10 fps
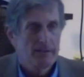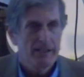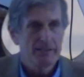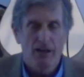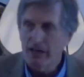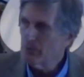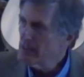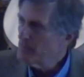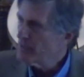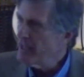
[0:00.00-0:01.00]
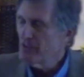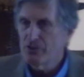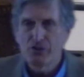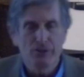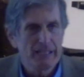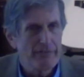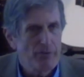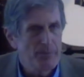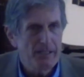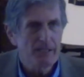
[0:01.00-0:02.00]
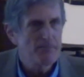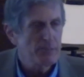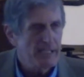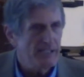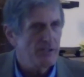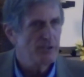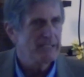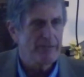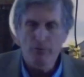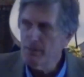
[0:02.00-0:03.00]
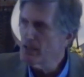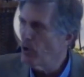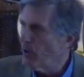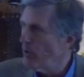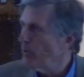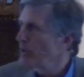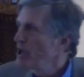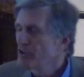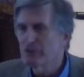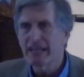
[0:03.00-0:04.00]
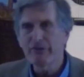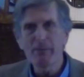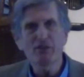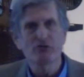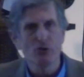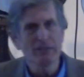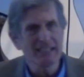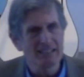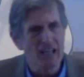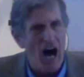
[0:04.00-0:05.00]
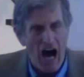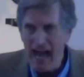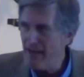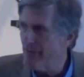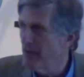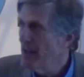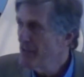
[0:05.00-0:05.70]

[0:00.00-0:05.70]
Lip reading: And God will keep saying to you, you'll never be complete. You'll never be whole. You'll never be truly alive.